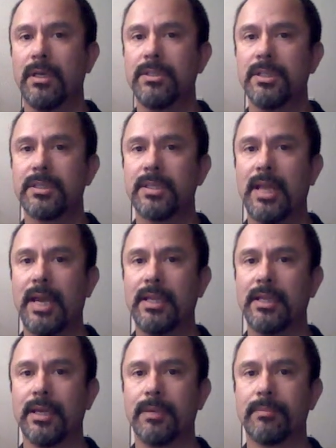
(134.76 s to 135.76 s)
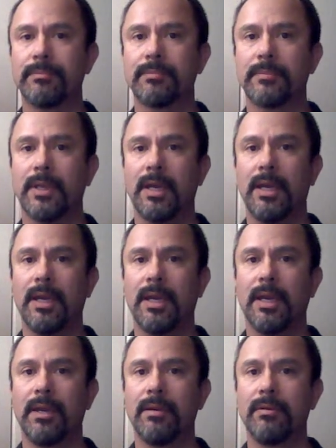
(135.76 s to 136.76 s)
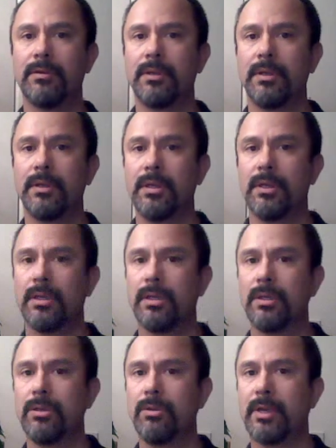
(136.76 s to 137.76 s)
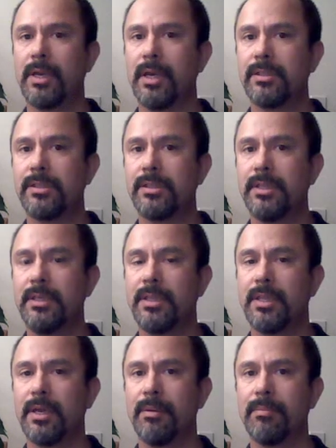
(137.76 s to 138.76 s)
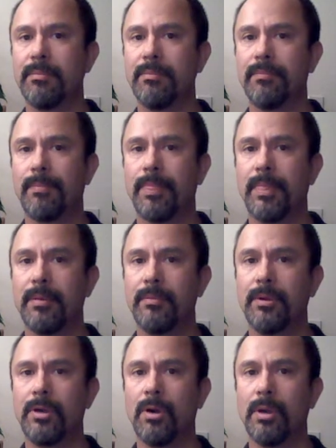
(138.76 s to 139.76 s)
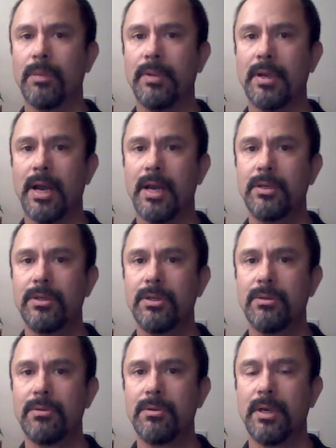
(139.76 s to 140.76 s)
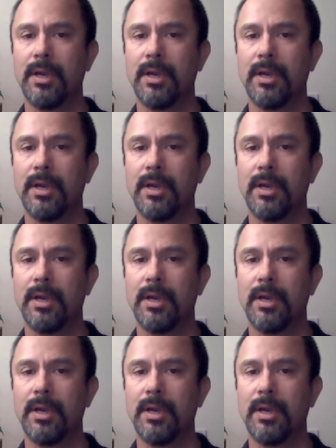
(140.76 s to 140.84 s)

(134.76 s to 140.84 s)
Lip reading: just lightly, and you can see them going behind you.